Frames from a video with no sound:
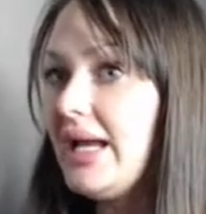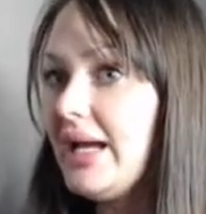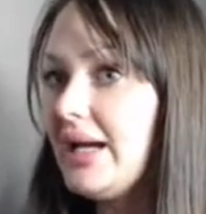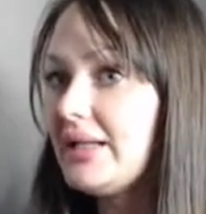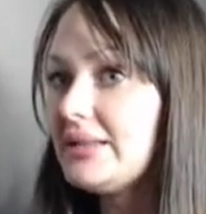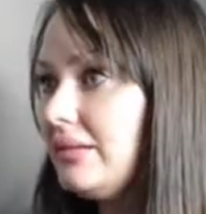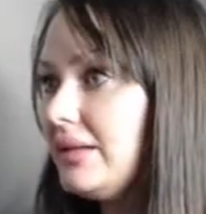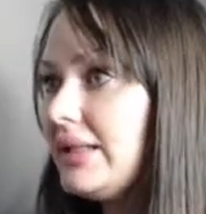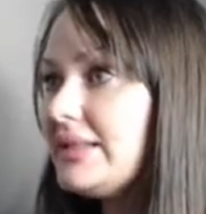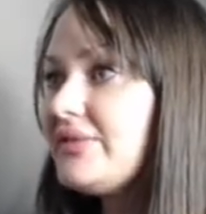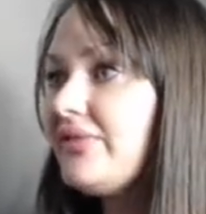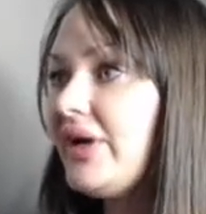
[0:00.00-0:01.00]
And
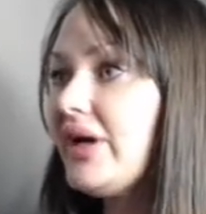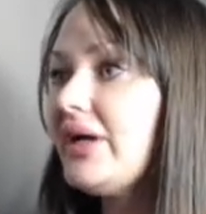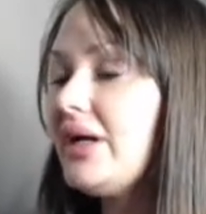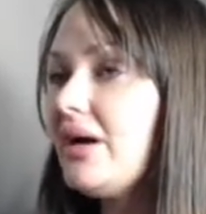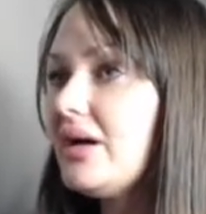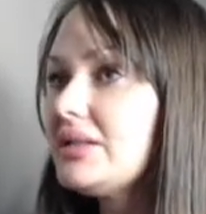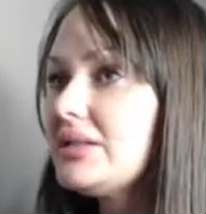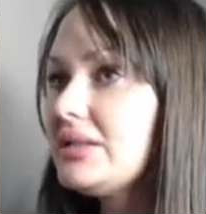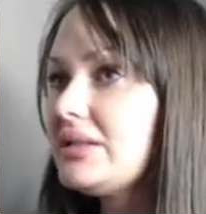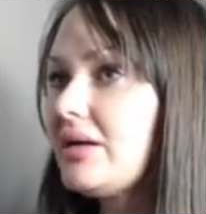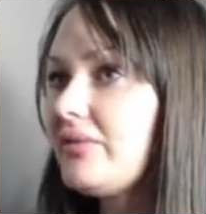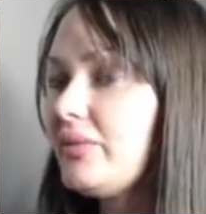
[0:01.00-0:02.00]
it's very hard to
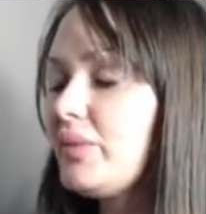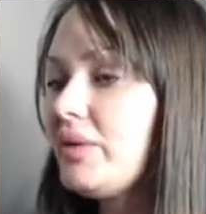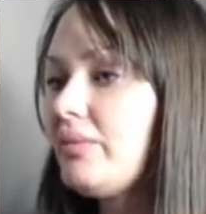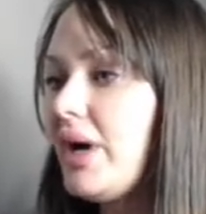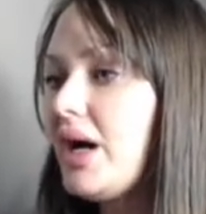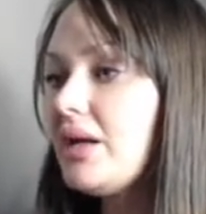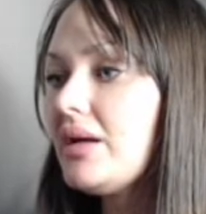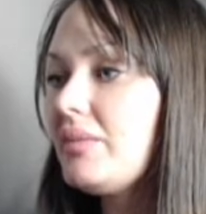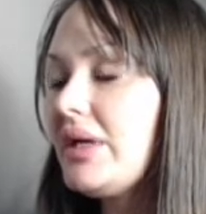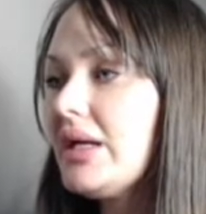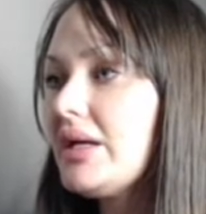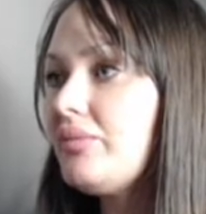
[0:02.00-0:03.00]
start from the bottom
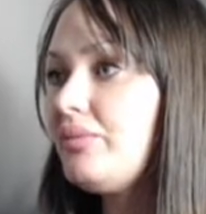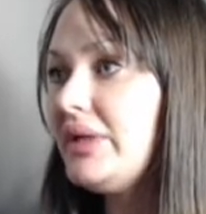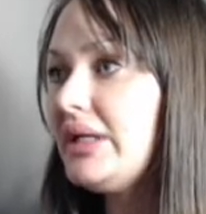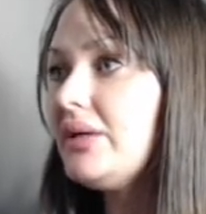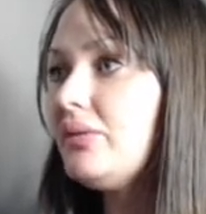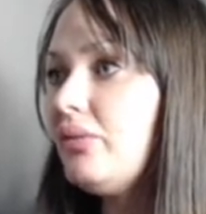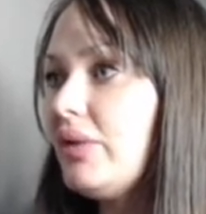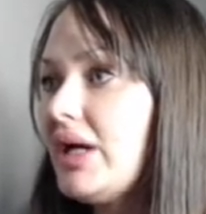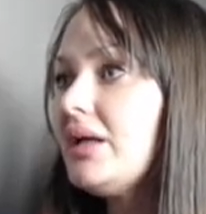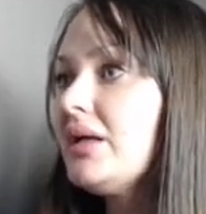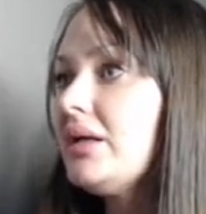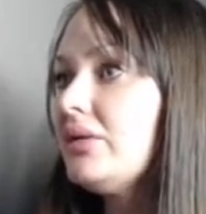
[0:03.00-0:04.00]
and compete
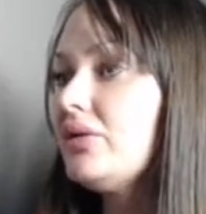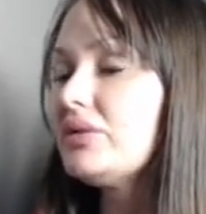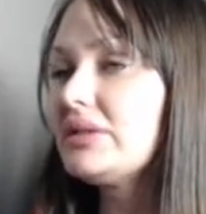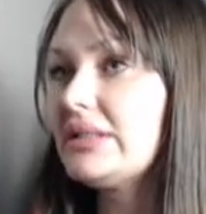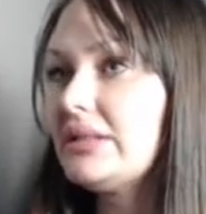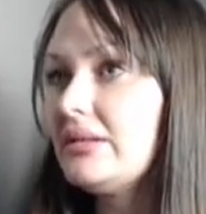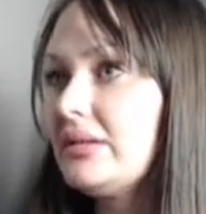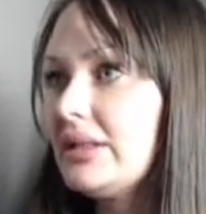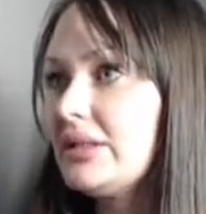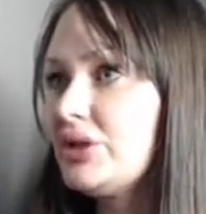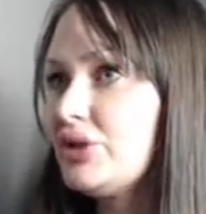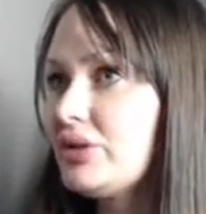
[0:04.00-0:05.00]
with those
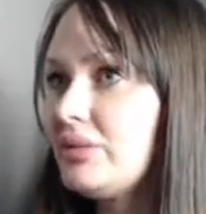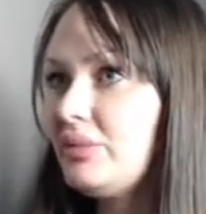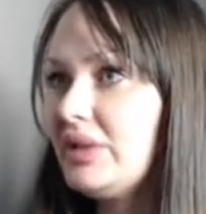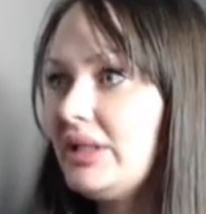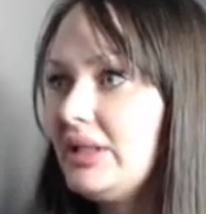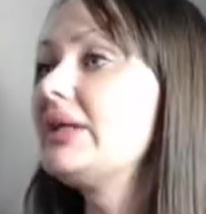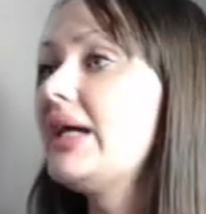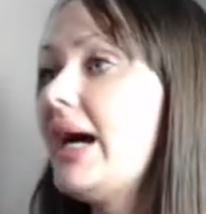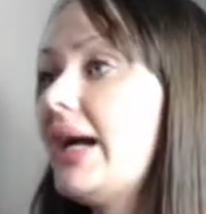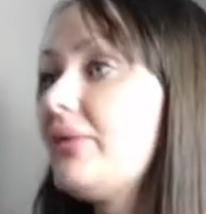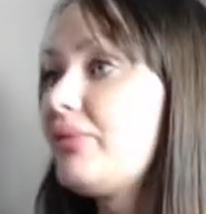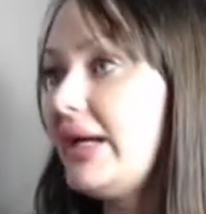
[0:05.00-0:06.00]
extremely
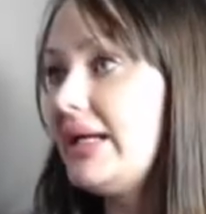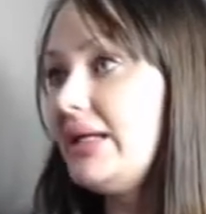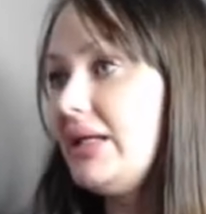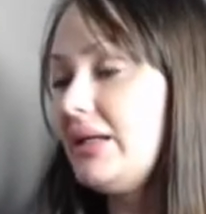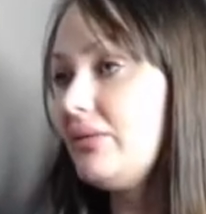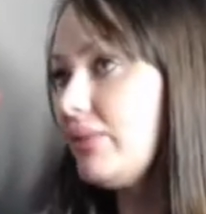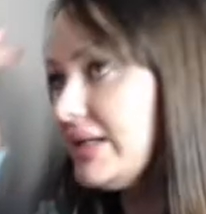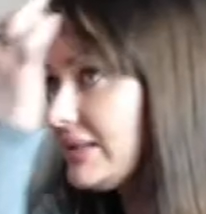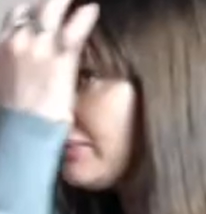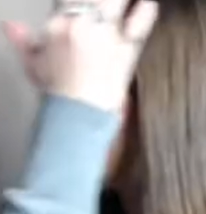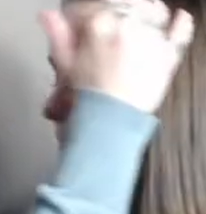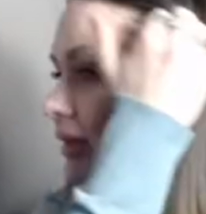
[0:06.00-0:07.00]
high-ranking
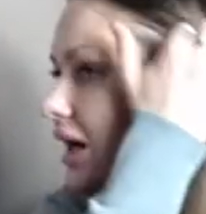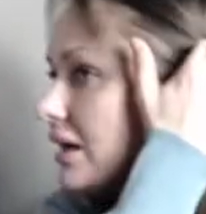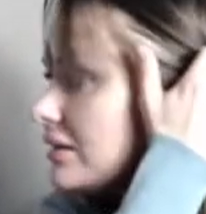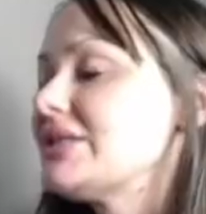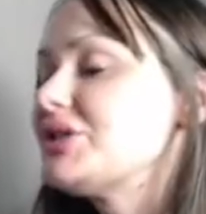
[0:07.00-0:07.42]
recipe blogs.